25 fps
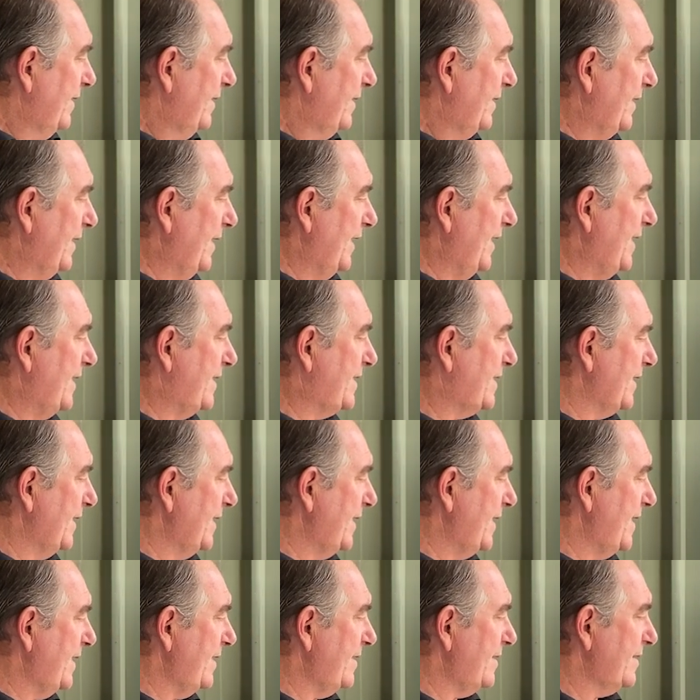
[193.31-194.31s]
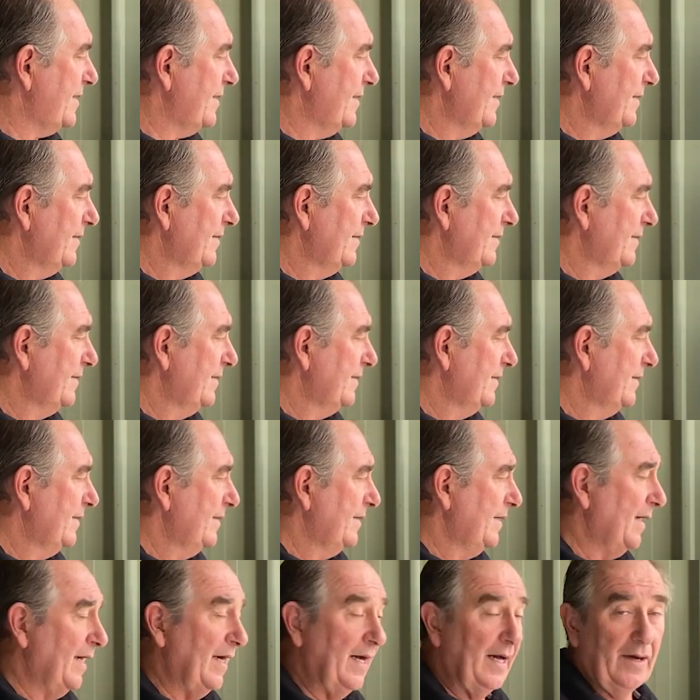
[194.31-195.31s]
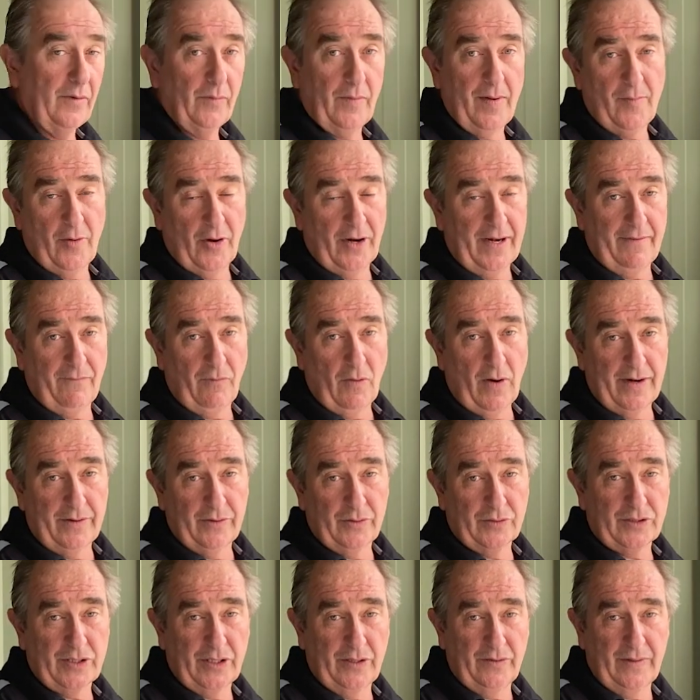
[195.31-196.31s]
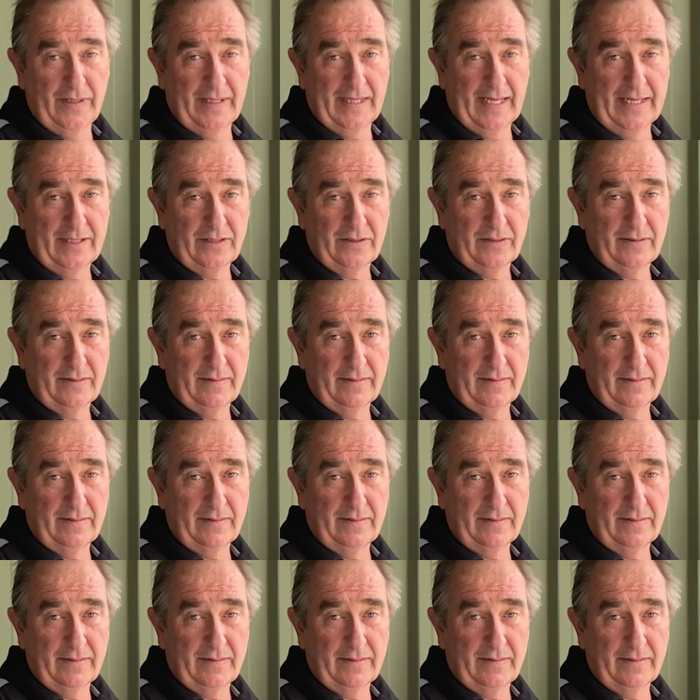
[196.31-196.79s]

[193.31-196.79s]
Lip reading: The ECs, we might have 1 or 2 in that